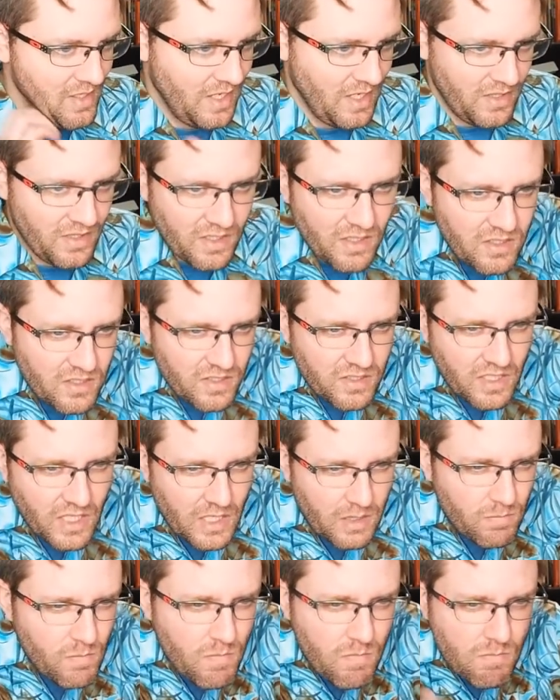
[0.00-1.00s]
and they're just
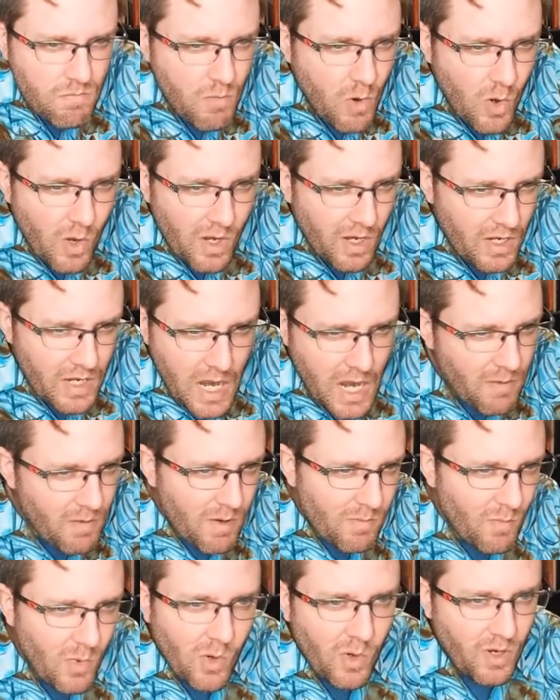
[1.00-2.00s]
like mm, more. I
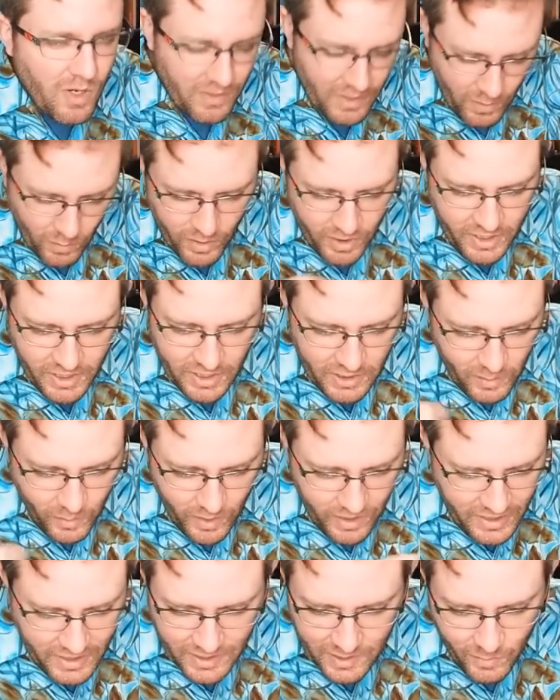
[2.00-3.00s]
want more, and they're working and they're
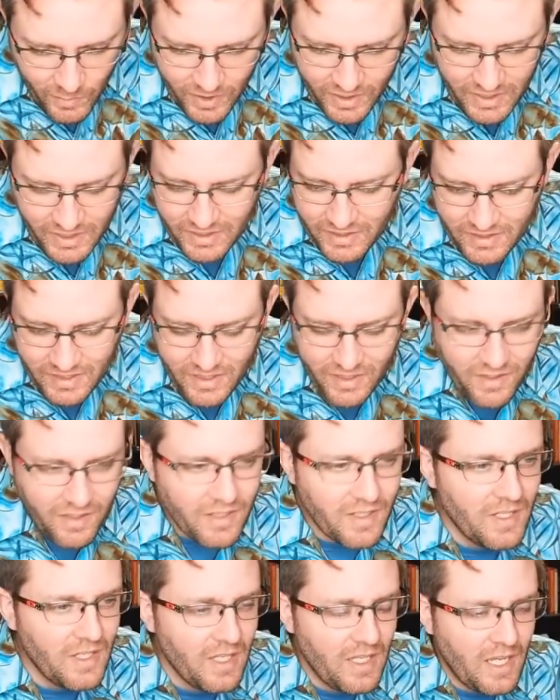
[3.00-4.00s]
working and they're working and they're
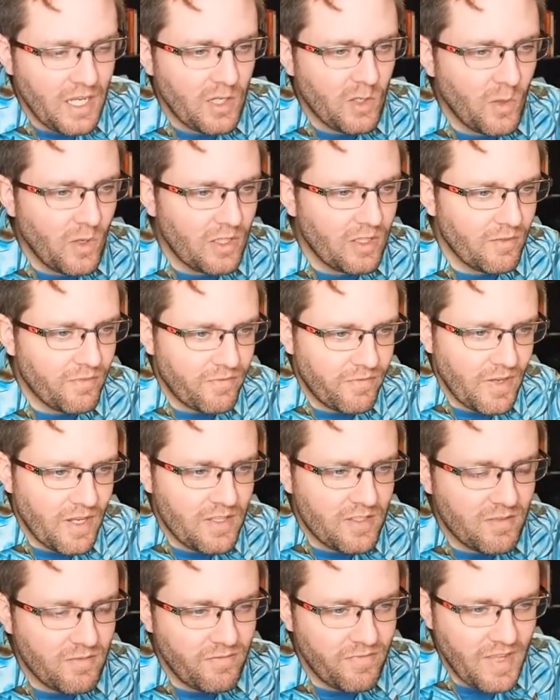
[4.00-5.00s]
ignoring their
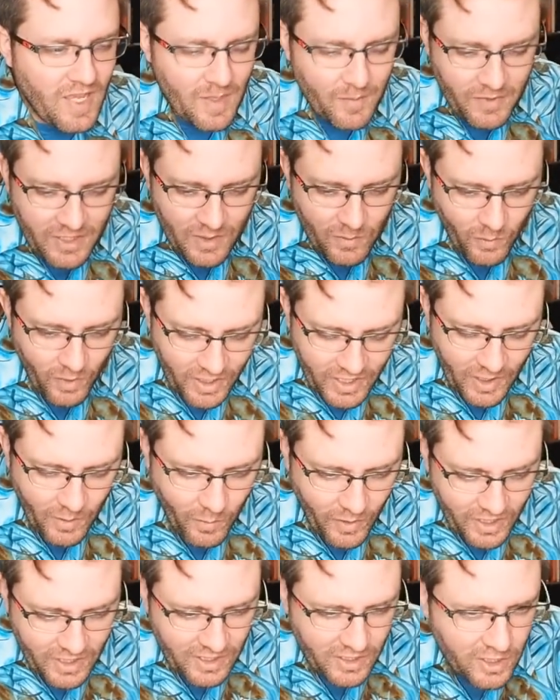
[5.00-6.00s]
friends and family and working,
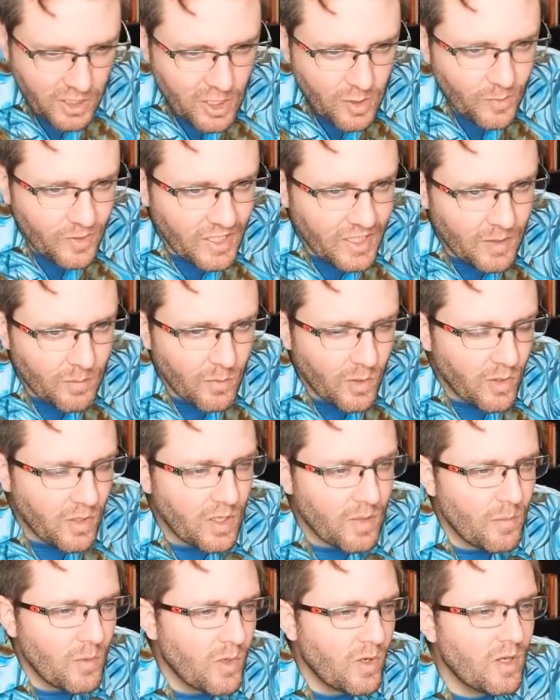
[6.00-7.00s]
working, accumulating more
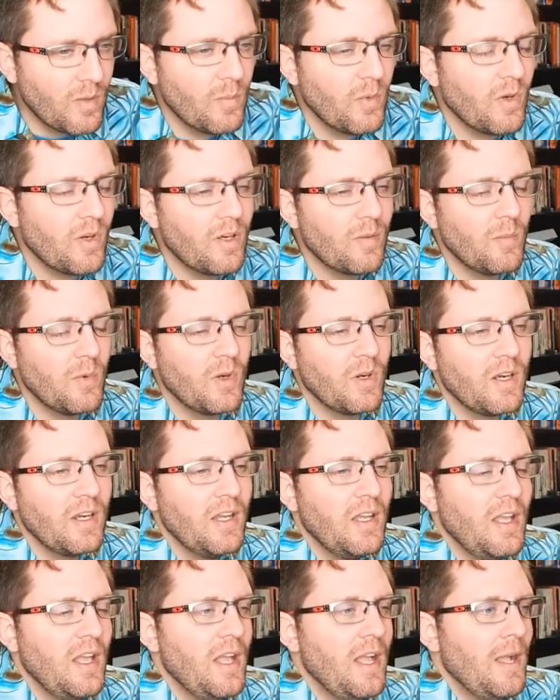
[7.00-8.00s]
and more and more and more.
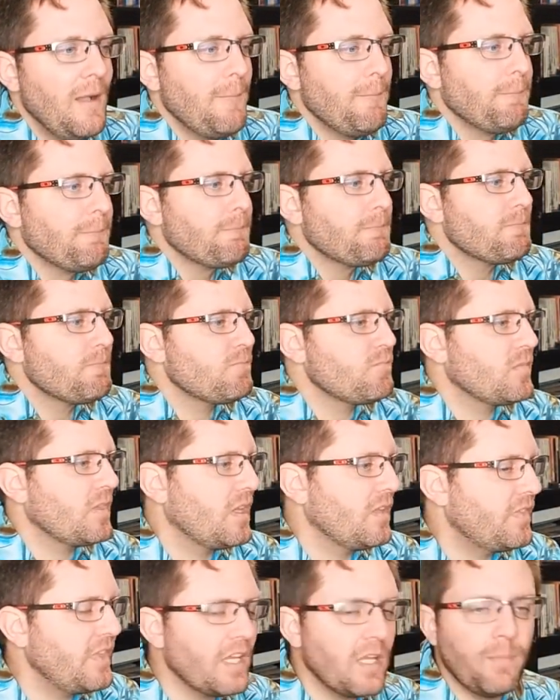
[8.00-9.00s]

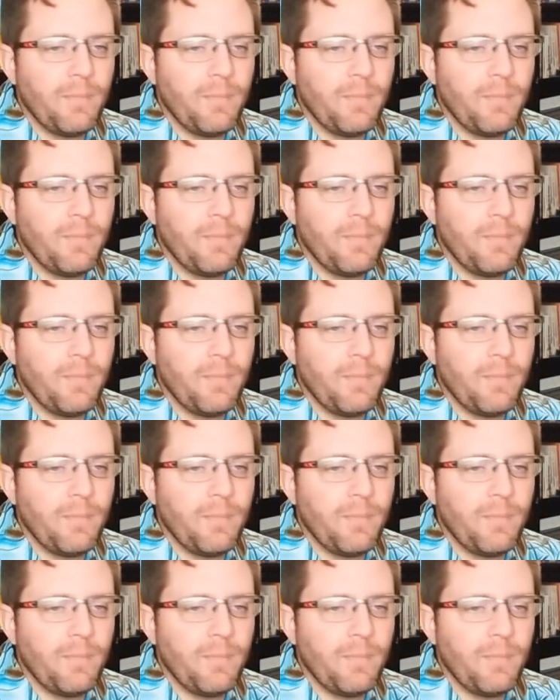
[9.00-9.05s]
Think